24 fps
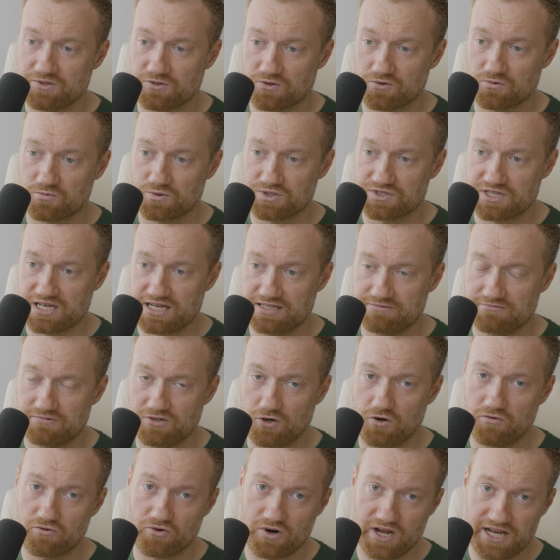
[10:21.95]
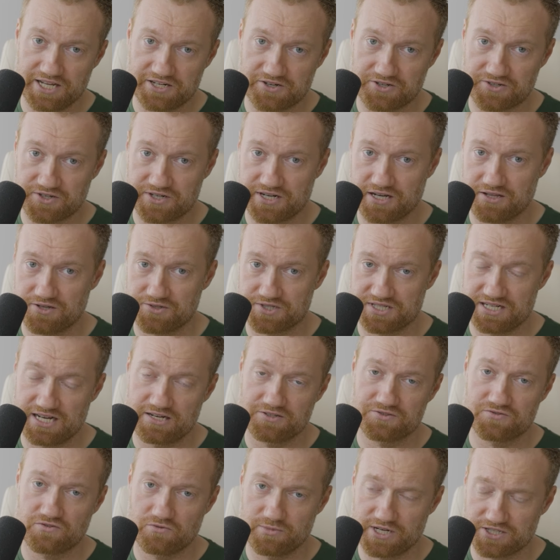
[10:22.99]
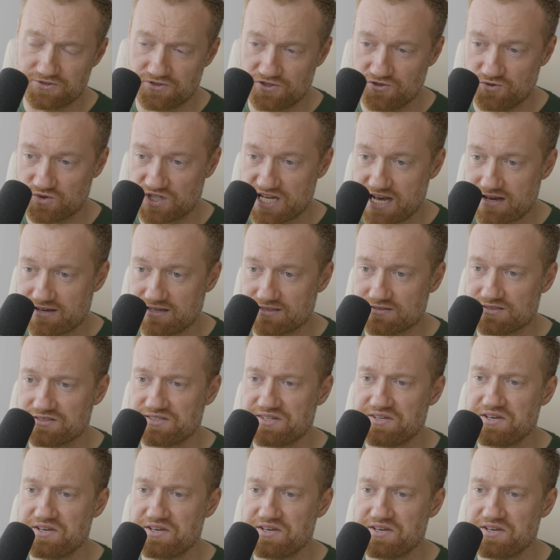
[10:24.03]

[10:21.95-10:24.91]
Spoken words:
Gold was at over $800 an ounce for about 2 seconds.